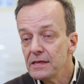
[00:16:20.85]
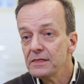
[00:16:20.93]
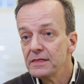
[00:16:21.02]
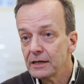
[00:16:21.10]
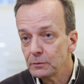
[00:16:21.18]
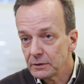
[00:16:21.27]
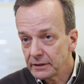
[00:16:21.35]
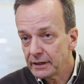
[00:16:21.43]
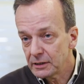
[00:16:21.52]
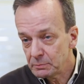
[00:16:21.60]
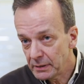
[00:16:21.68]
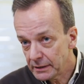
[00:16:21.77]
they will
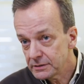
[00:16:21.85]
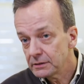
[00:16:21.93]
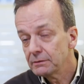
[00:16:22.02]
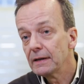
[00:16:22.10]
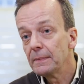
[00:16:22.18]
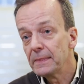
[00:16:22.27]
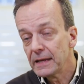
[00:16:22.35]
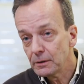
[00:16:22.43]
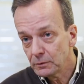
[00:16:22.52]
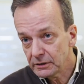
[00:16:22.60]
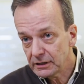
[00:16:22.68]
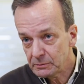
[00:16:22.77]
get better and they
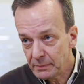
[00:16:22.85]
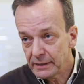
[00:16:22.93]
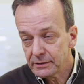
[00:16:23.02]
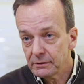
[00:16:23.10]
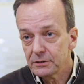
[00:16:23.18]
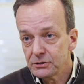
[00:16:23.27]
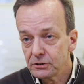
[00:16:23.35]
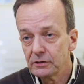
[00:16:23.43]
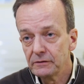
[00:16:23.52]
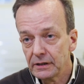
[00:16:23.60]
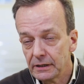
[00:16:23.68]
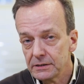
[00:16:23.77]
will get better at
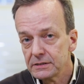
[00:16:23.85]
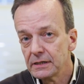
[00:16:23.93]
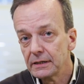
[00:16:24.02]
serving us.